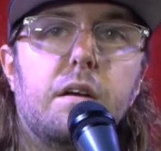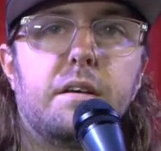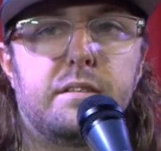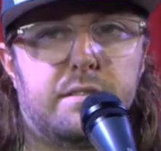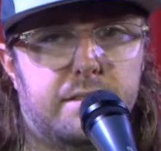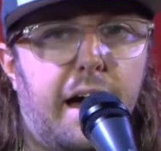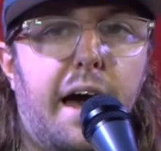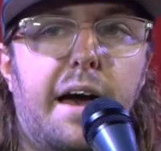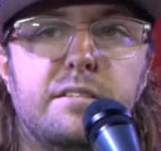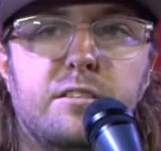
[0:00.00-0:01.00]
His
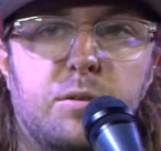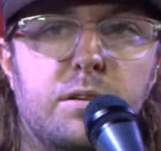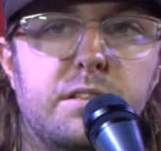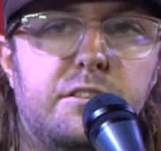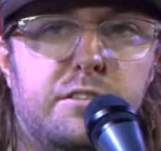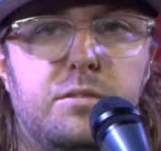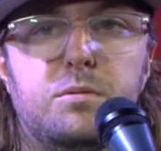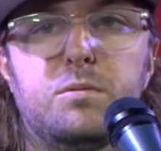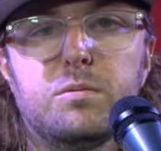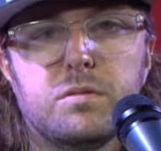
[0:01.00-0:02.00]
size 20
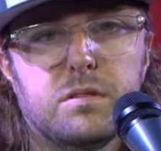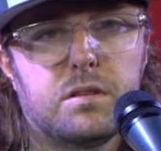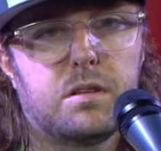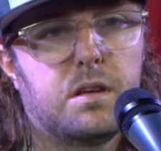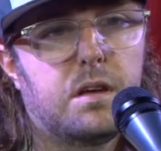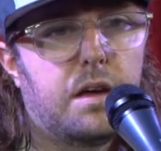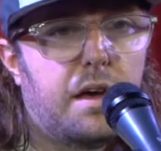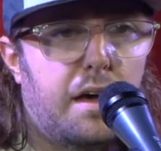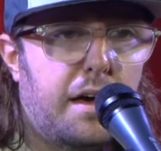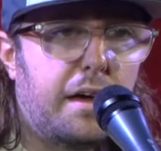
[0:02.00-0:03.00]
shoes
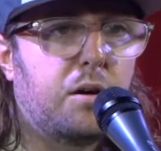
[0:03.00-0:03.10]
had